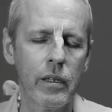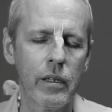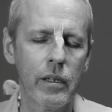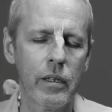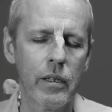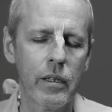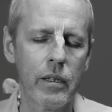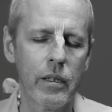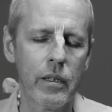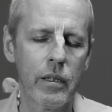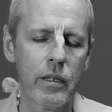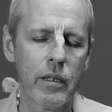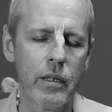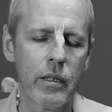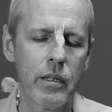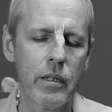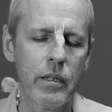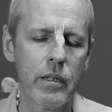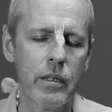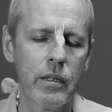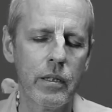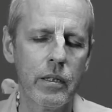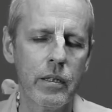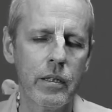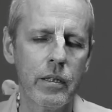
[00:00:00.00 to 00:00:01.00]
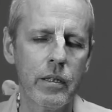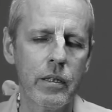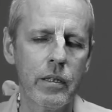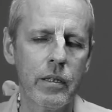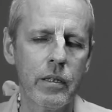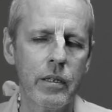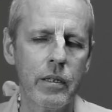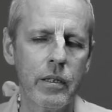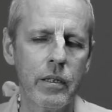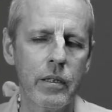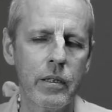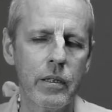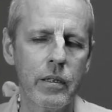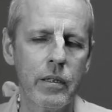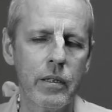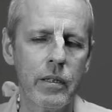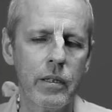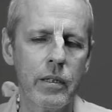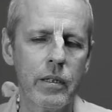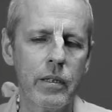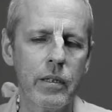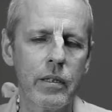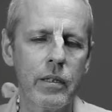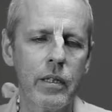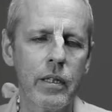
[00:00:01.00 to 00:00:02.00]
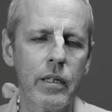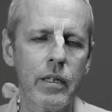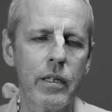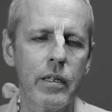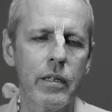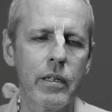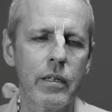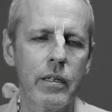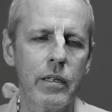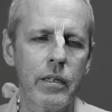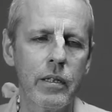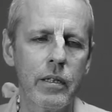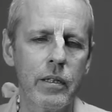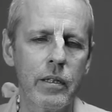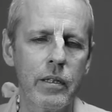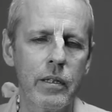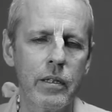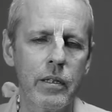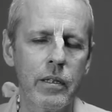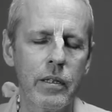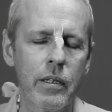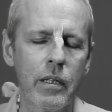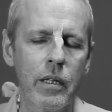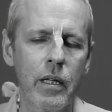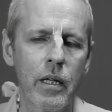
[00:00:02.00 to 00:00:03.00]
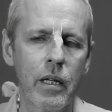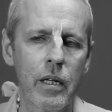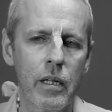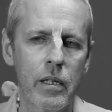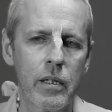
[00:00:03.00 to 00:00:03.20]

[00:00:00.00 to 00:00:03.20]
Nobody speaks.